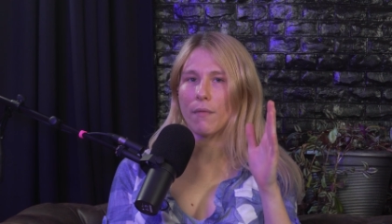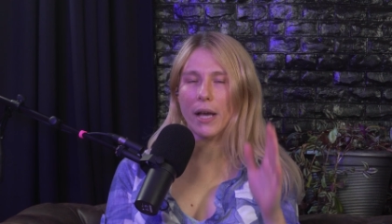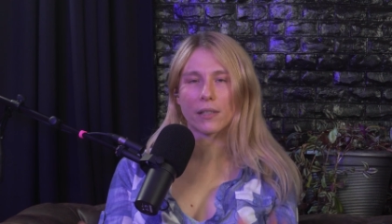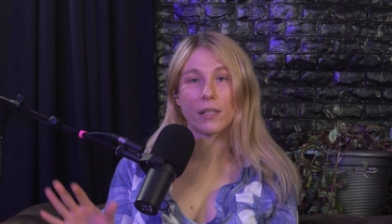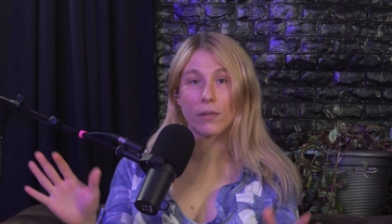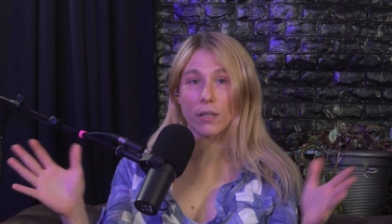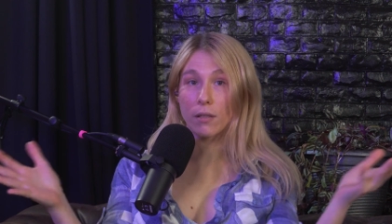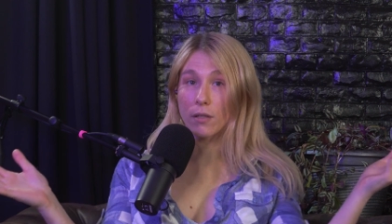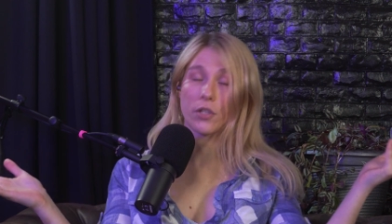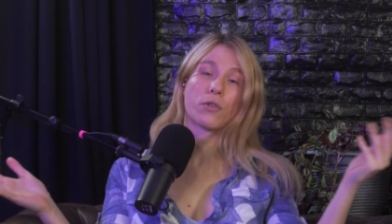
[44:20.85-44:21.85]
of activity in
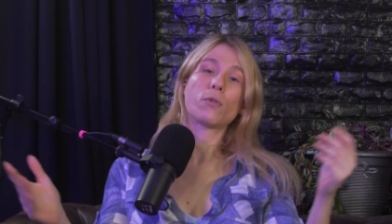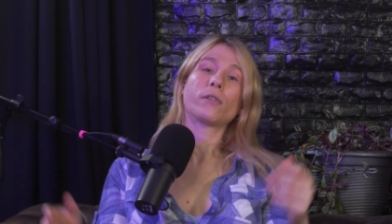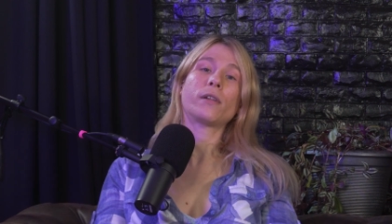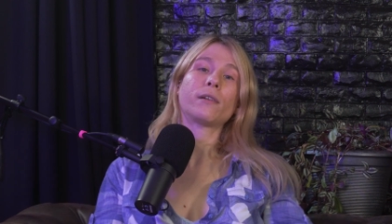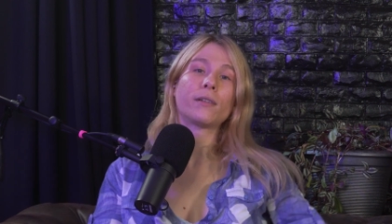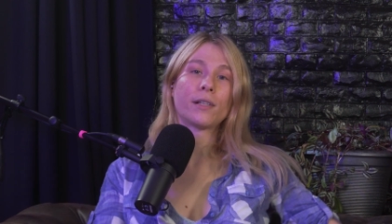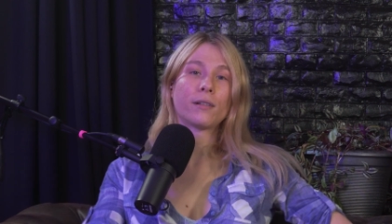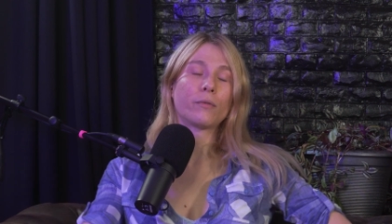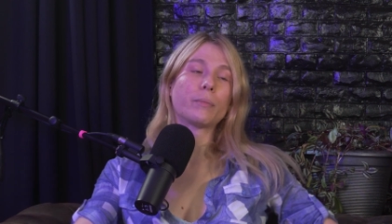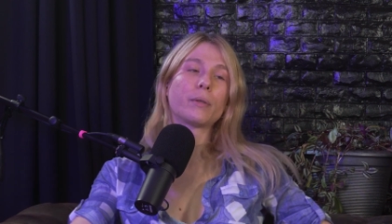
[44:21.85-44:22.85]
our Discord lately
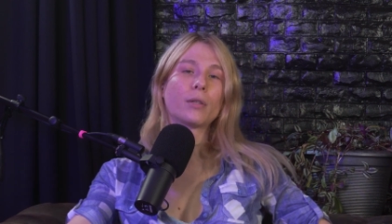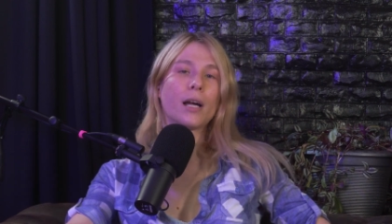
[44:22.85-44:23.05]
and we've been